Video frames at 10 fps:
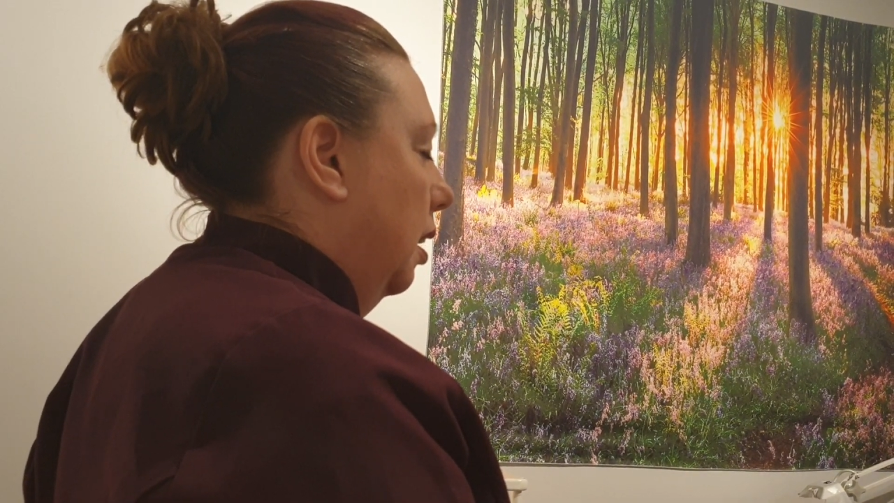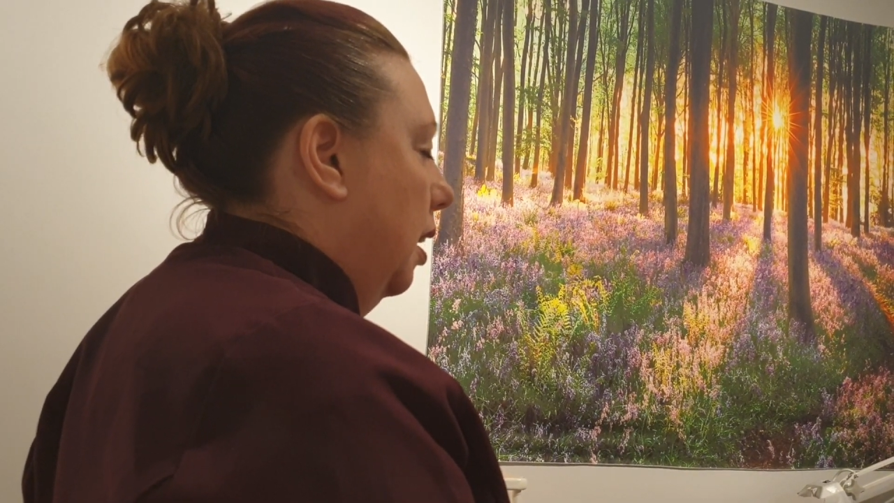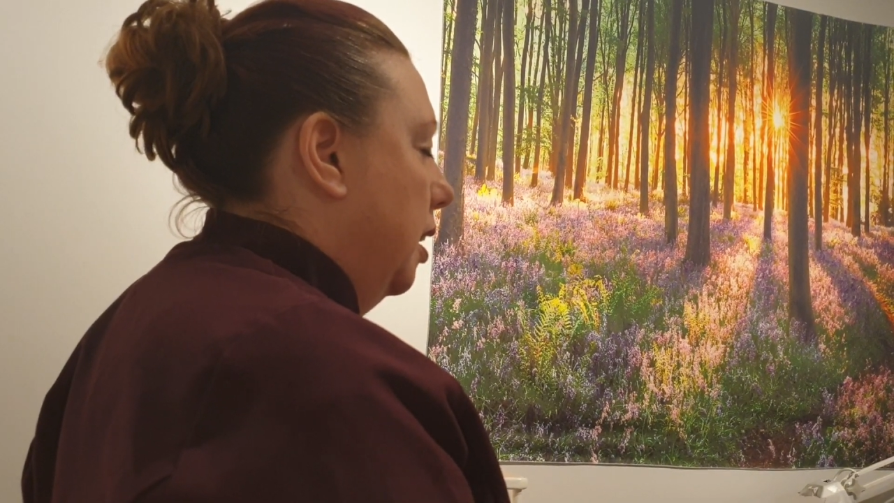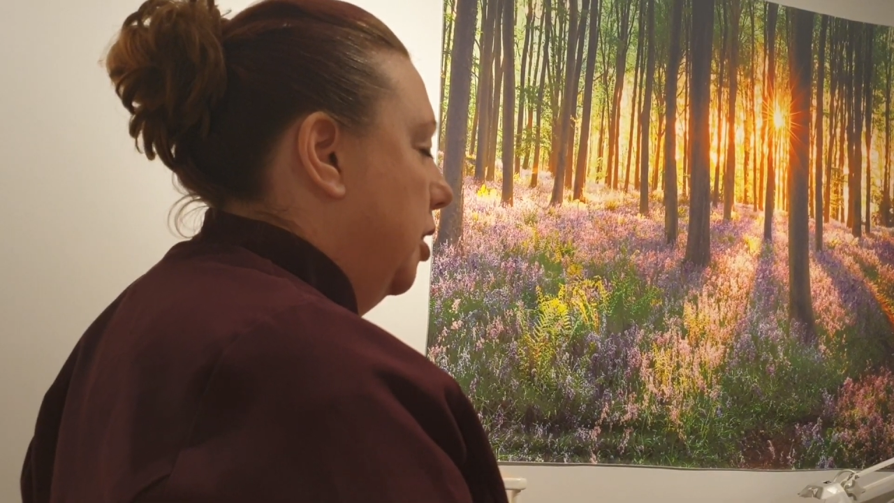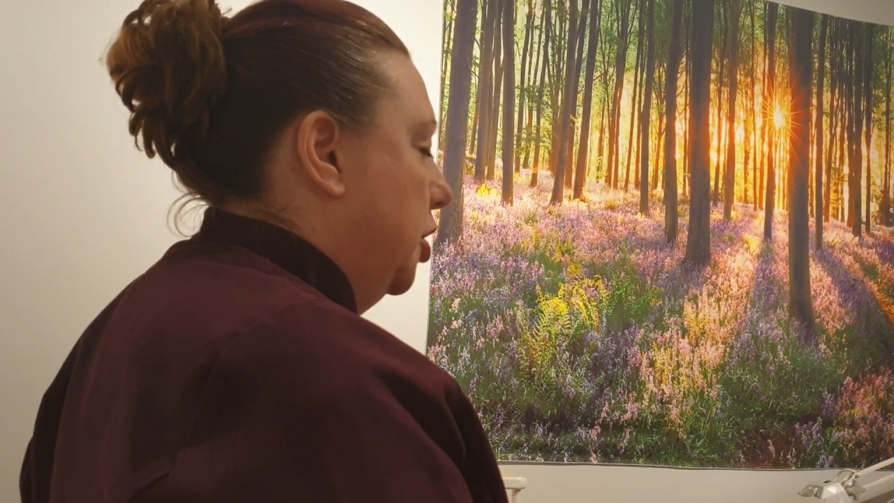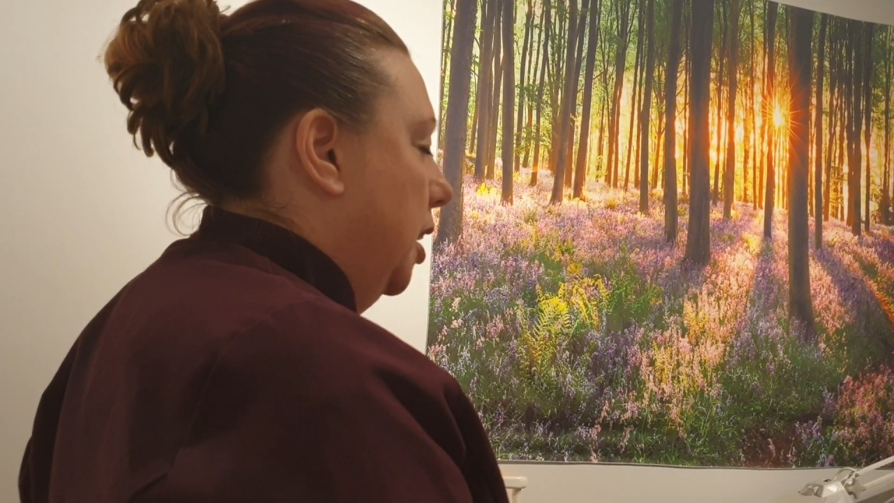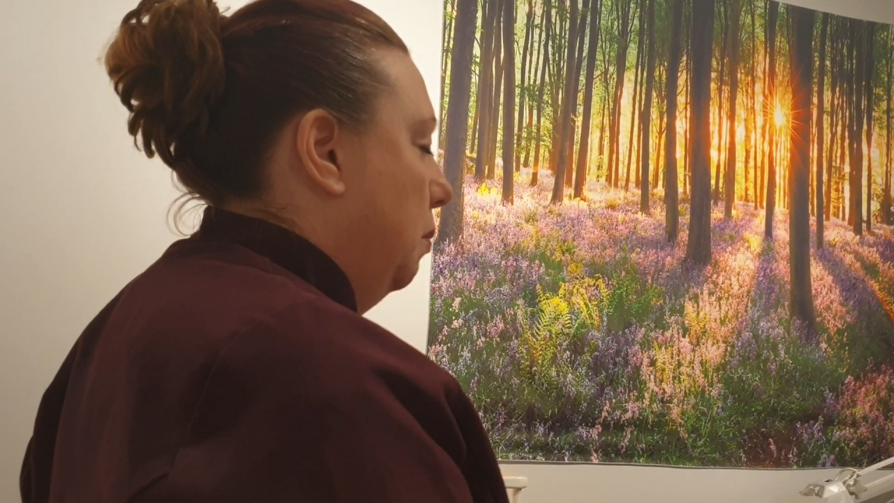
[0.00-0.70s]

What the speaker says: energy